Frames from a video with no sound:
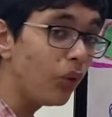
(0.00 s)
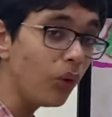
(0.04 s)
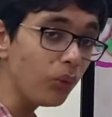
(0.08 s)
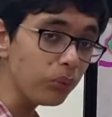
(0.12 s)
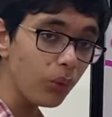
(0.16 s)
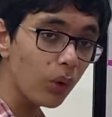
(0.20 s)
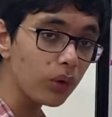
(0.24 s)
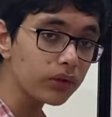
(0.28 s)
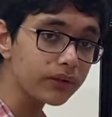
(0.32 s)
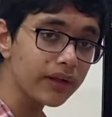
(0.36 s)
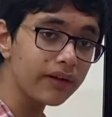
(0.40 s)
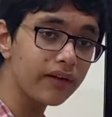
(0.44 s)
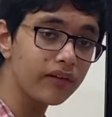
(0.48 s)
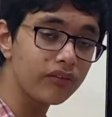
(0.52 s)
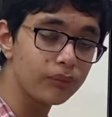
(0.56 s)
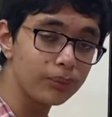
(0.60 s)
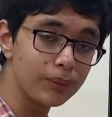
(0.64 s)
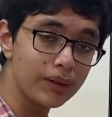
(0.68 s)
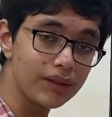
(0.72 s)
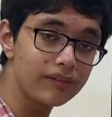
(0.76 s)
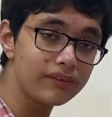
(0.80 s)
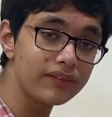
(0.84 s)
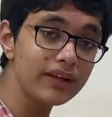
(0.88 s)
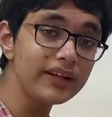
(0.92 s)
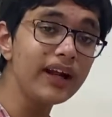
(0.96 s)
water is
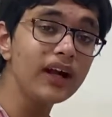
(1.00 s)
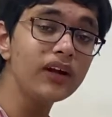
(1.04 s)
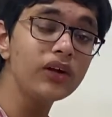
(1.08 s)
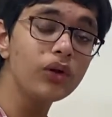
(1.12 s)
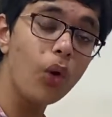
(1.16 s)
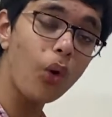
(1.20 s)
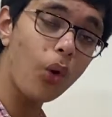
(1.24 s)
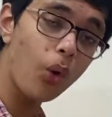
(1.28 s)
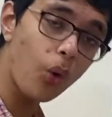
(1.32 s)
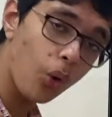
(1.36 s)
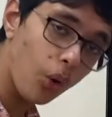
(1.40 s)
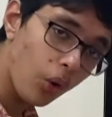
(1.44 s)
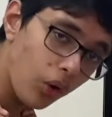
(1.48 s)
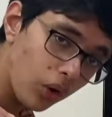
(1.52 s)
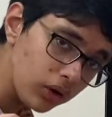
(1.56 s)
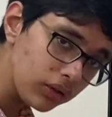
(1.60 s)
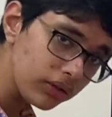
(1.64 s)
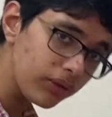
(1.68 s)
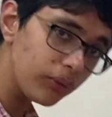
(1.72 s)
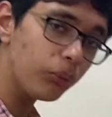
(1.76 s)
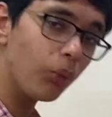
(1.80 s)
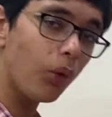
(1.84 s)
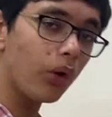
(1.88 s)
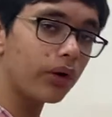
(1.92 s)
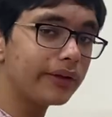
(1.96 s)
wasted and all
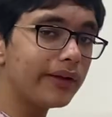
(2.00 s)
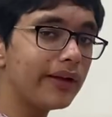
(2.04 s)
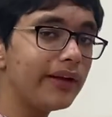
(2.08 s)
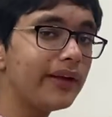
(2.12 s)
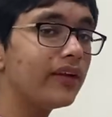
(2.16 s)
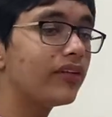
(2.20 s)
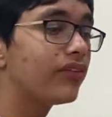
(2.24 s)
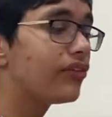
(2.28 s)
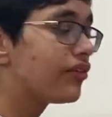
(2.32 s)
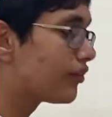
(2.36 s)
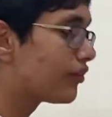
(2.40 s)
the water is